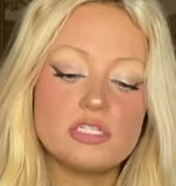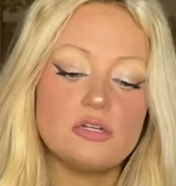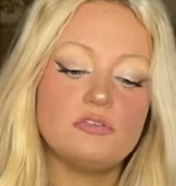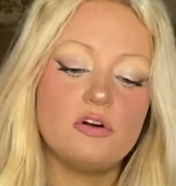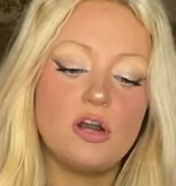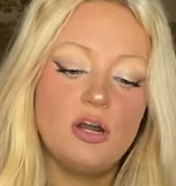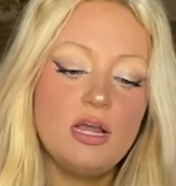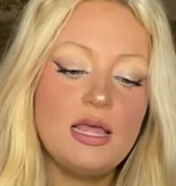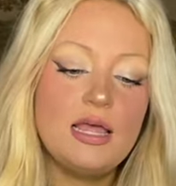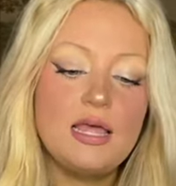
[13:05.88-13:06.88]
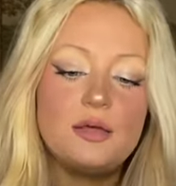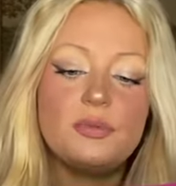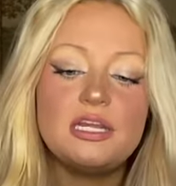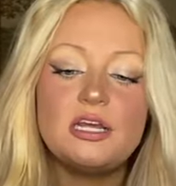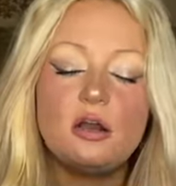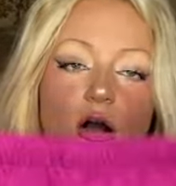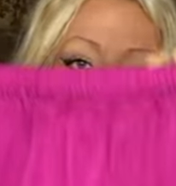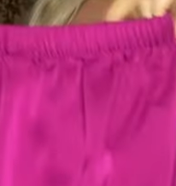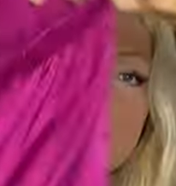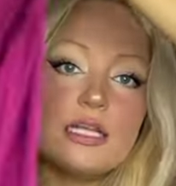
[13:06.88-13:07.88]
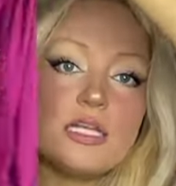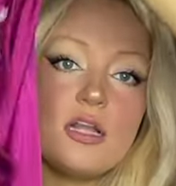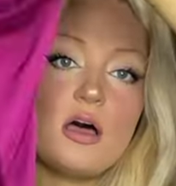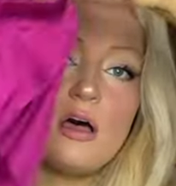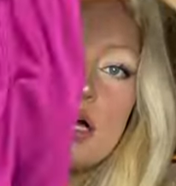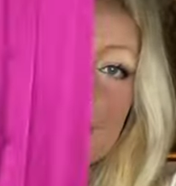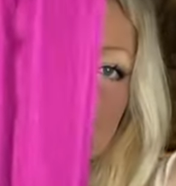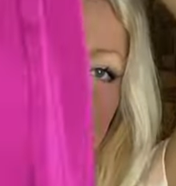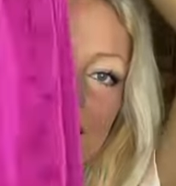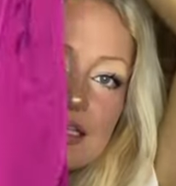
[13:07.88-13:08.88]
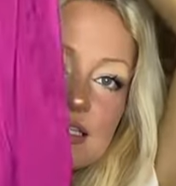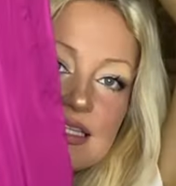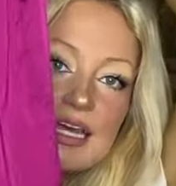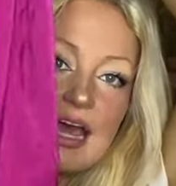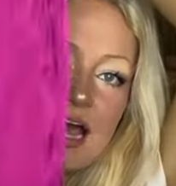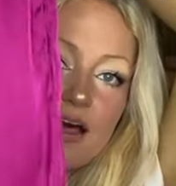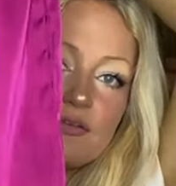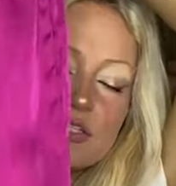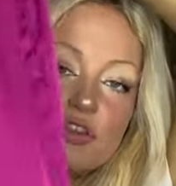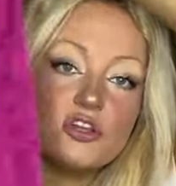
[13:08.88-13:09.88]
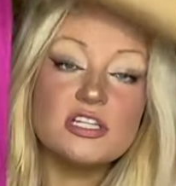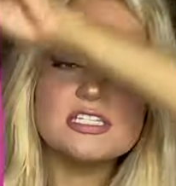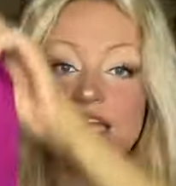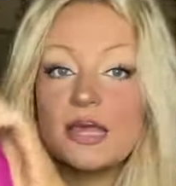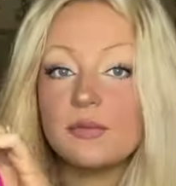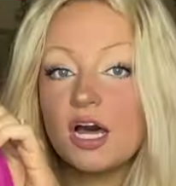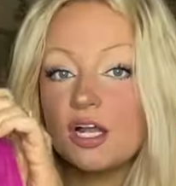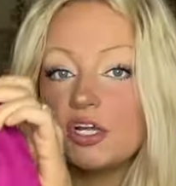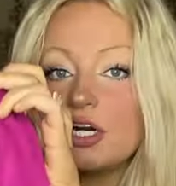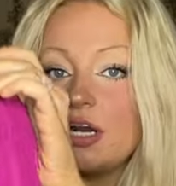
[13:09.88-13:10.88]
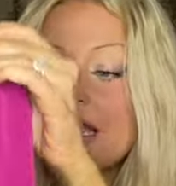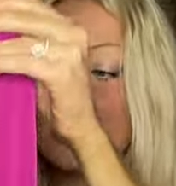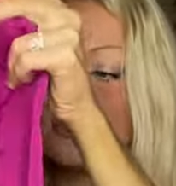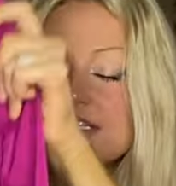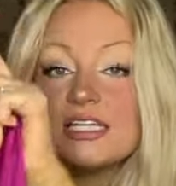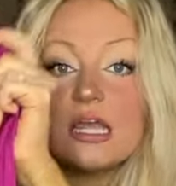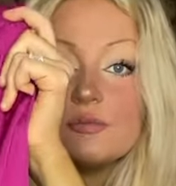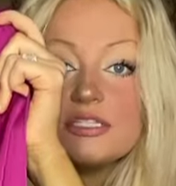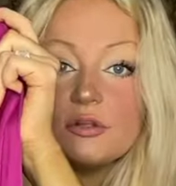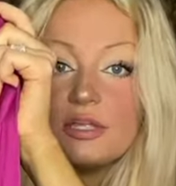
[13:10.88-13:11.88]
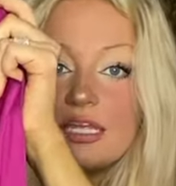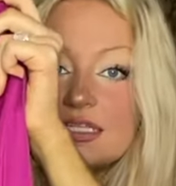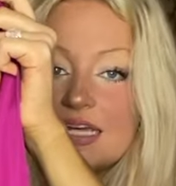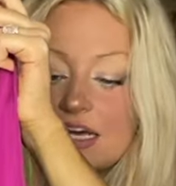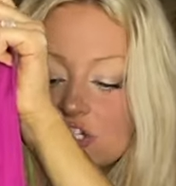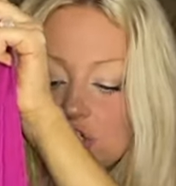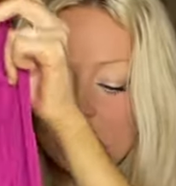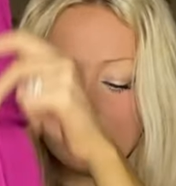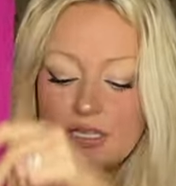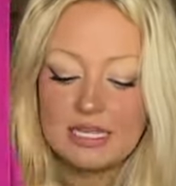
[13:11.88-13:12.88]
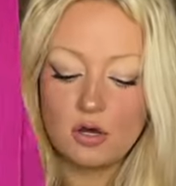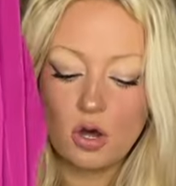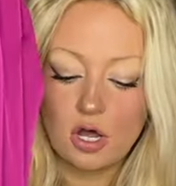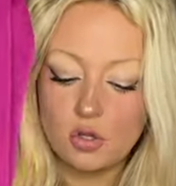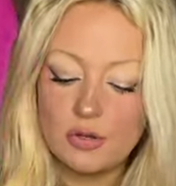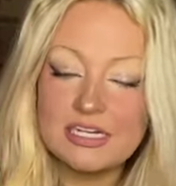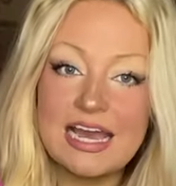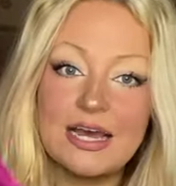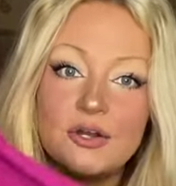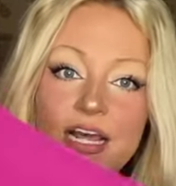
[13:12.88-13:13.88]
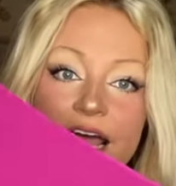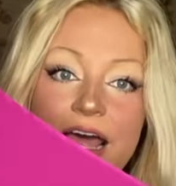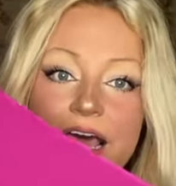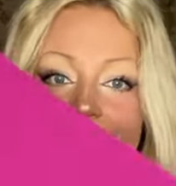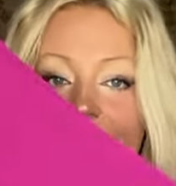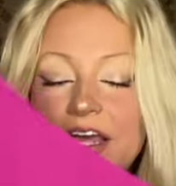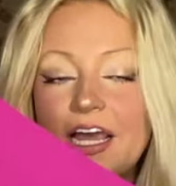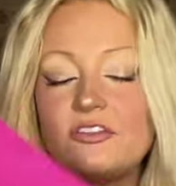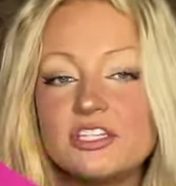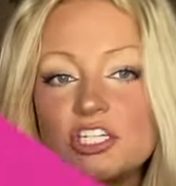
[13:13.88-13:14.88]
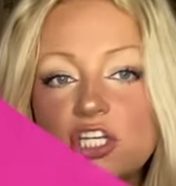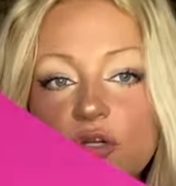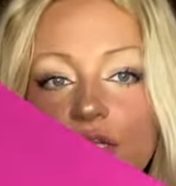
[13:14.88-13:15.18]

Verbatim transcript: so far, but here are long pants that they have. So they're the same color, the same silky texture. They go all the way down, and then they have this cute